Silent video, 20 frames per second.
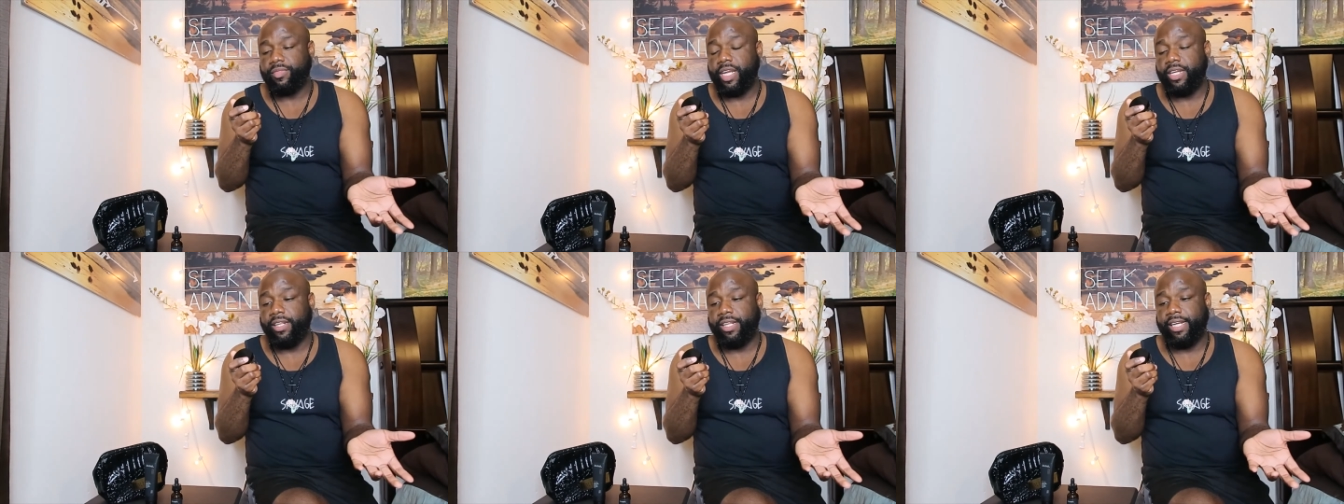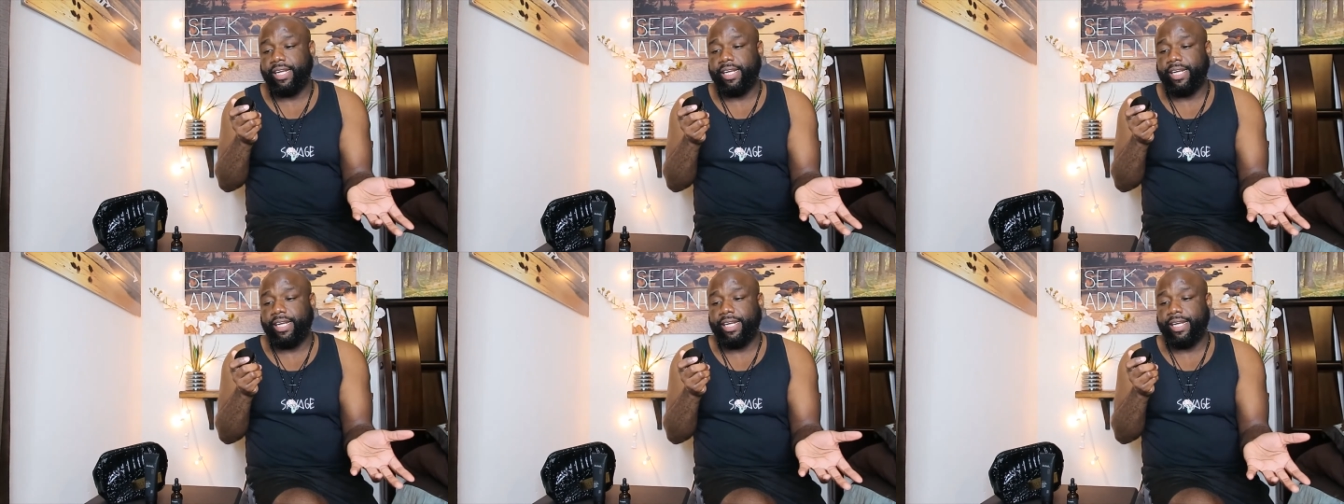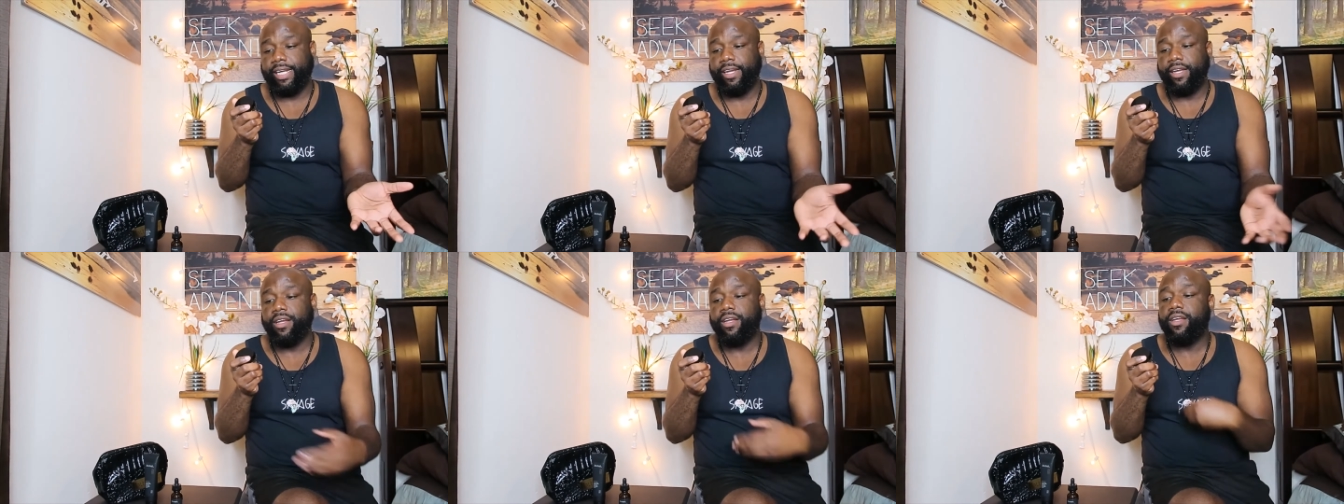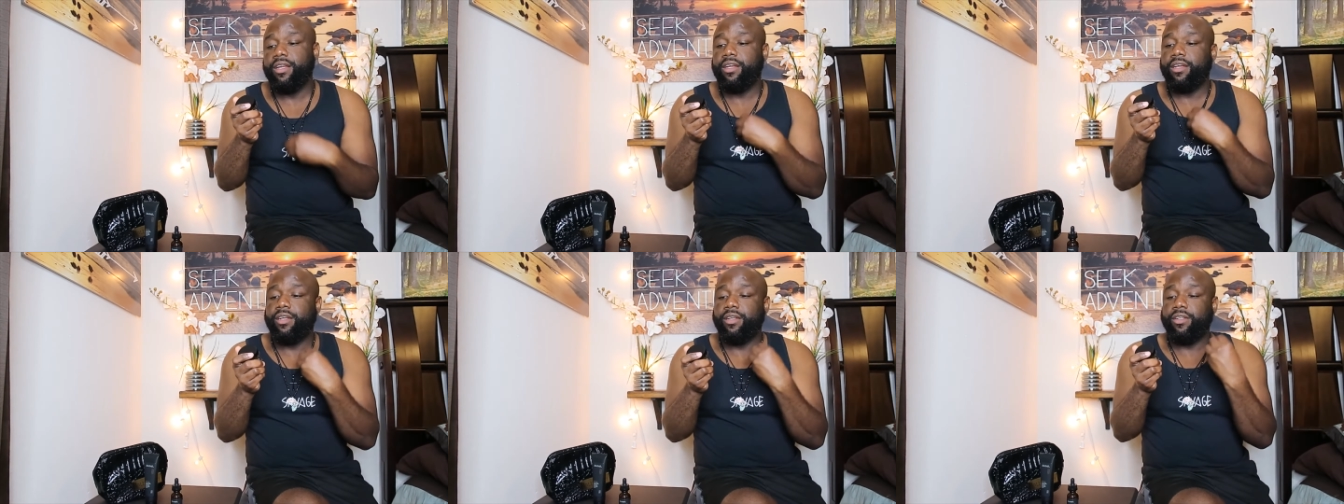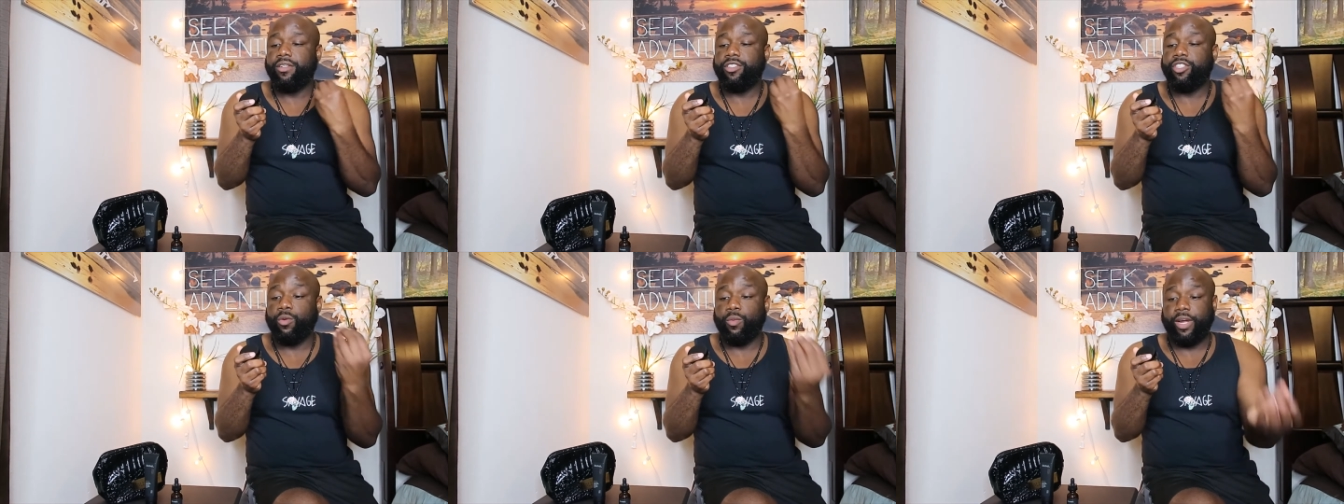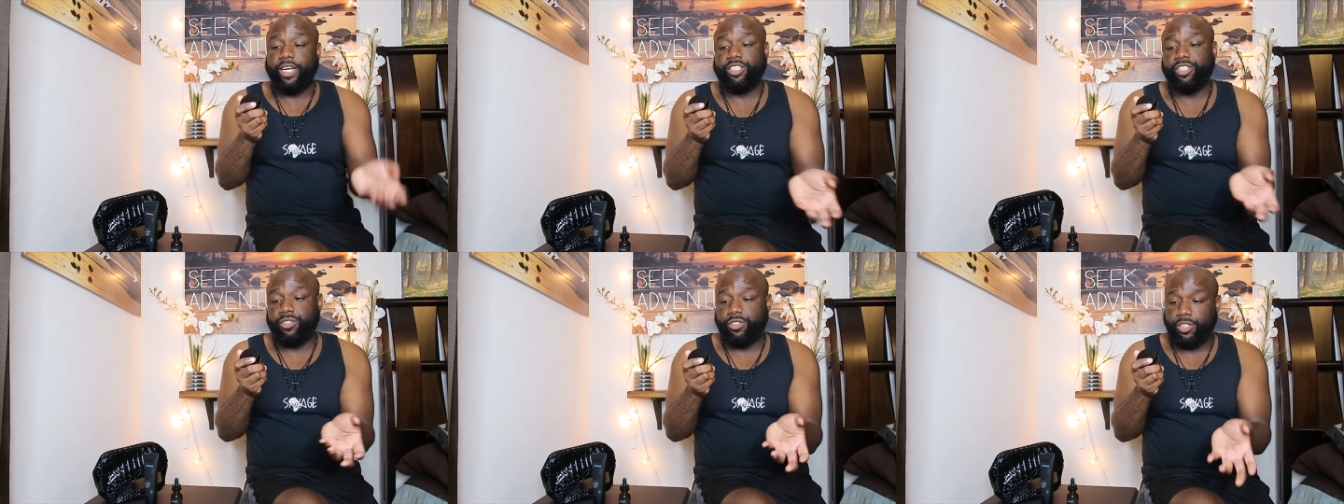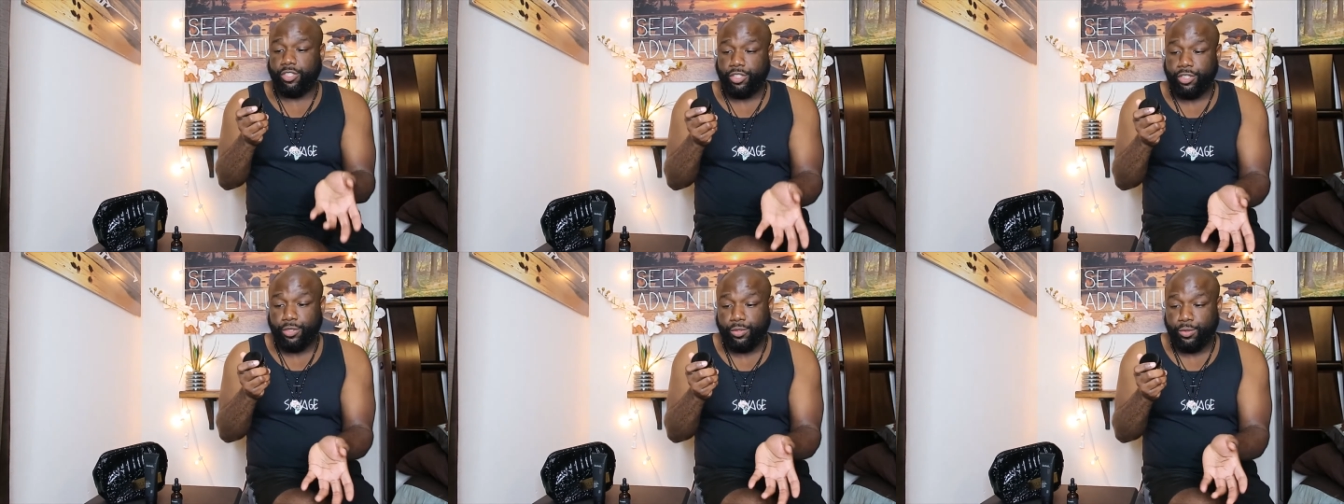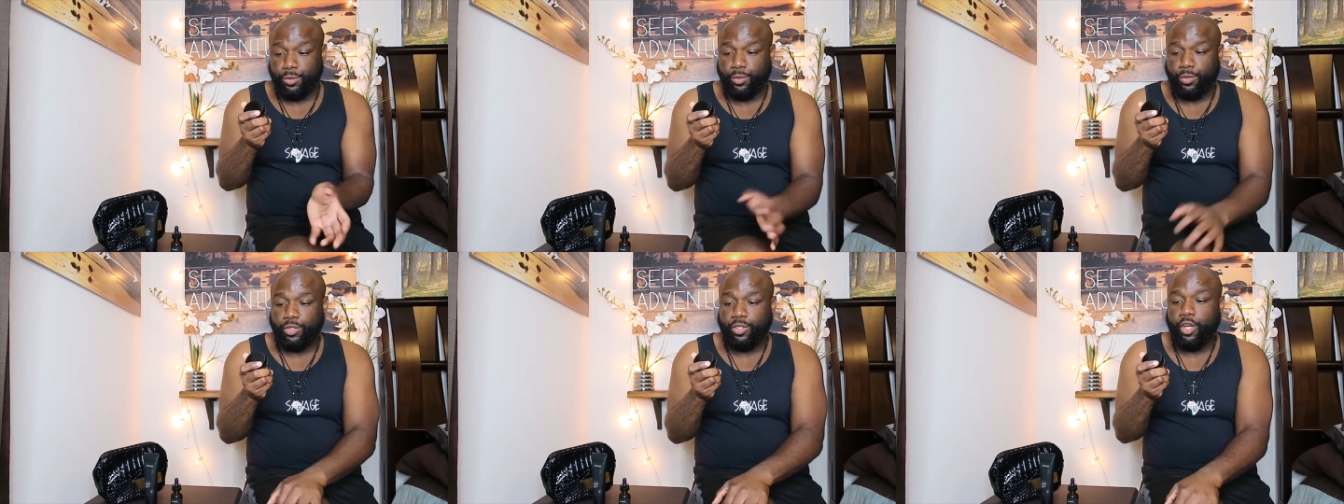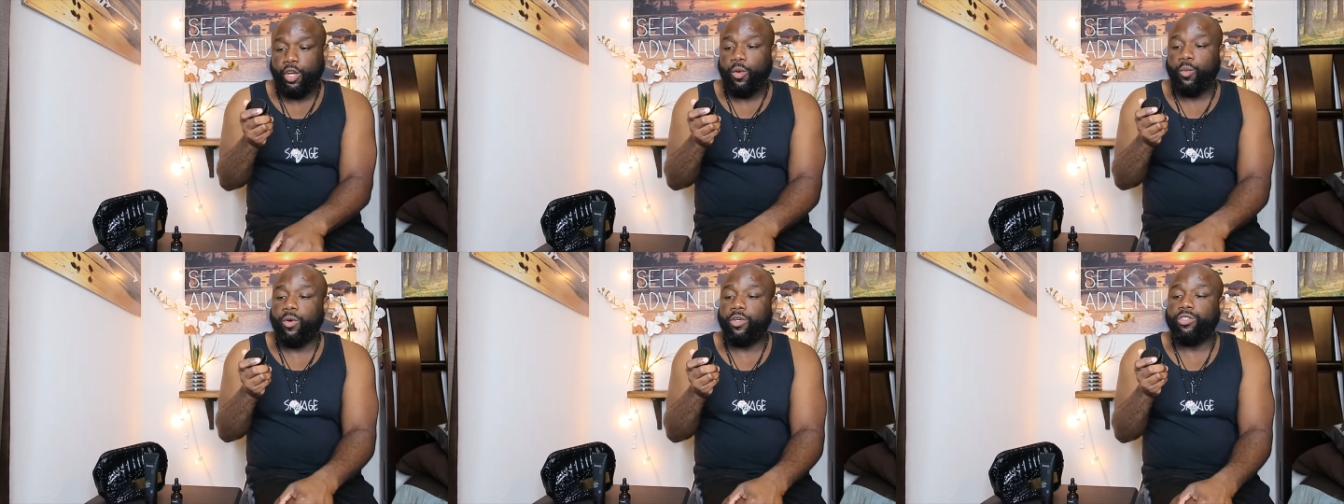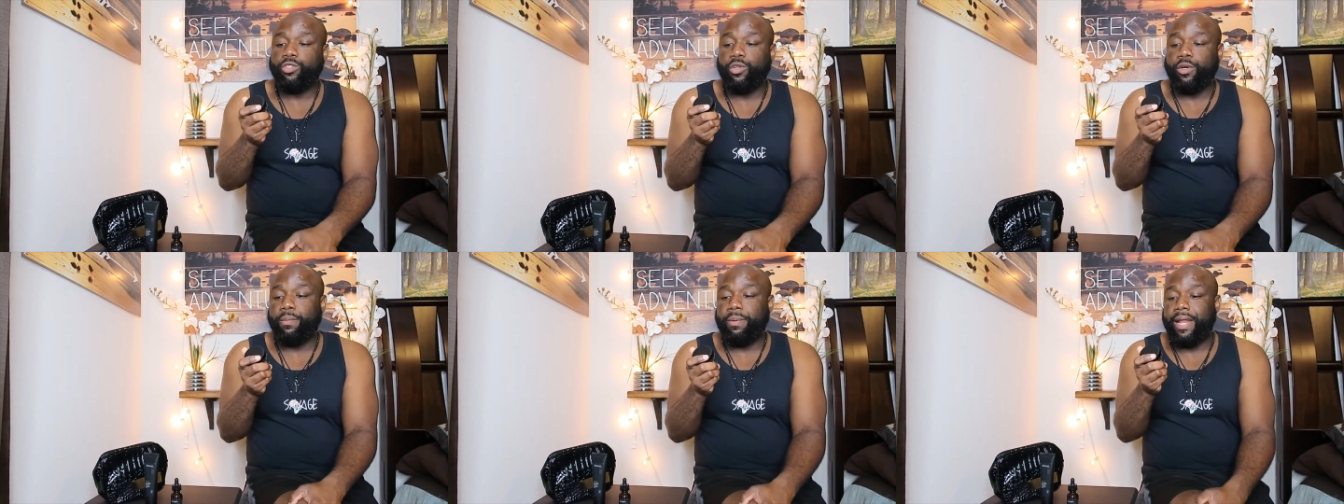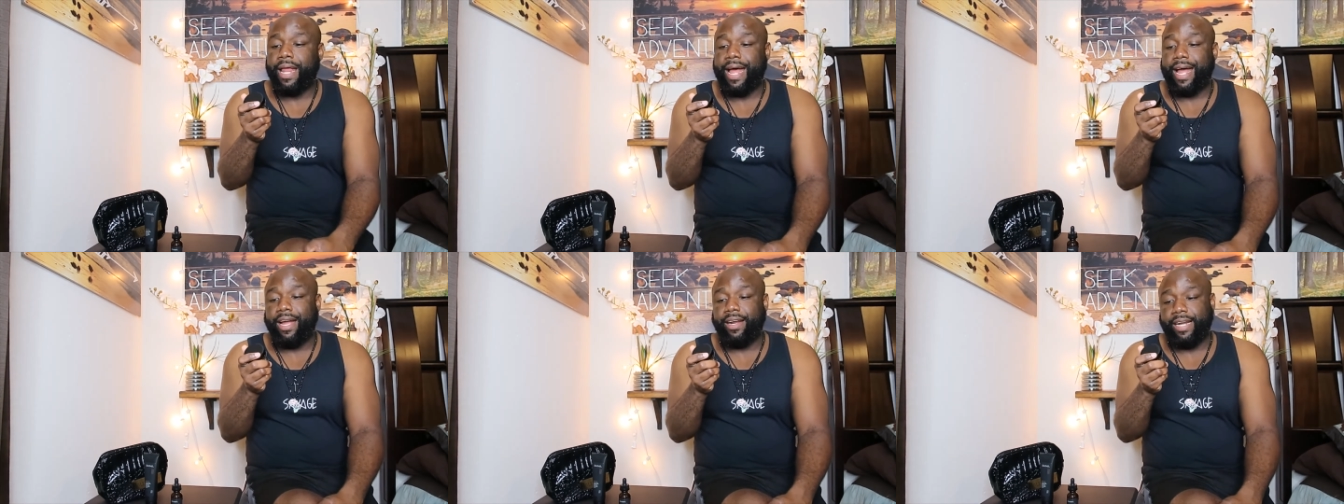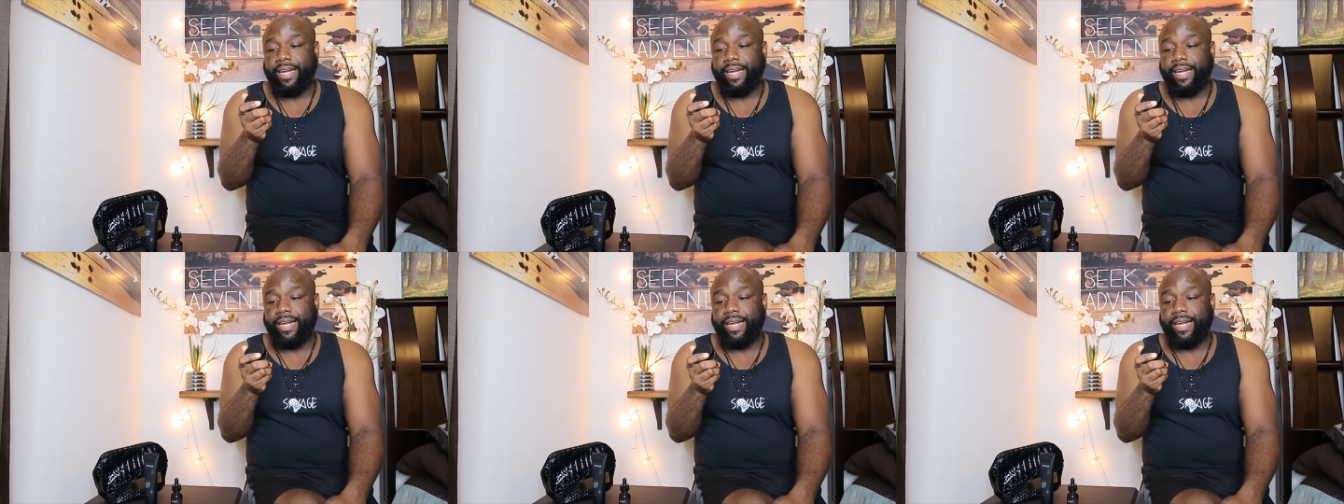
the directions to use were to apply a